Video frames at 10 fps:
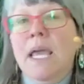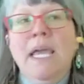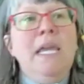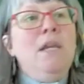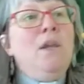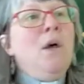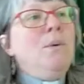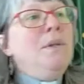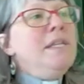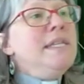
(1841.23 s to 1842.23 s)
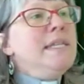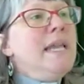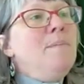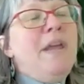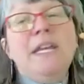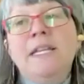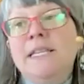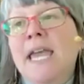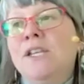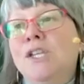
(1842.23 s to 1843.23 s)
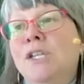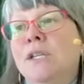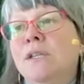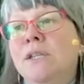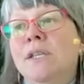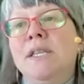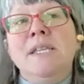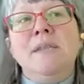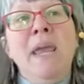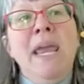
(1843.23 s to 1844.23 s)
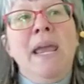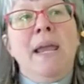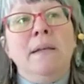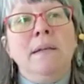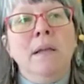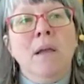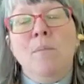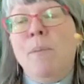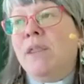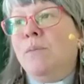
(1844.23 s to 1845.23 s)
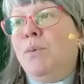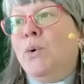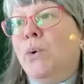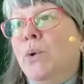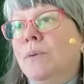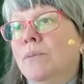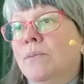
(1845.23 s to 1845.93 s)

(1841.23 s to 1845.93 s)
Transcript: he noticed and paid attention to this man by the pool.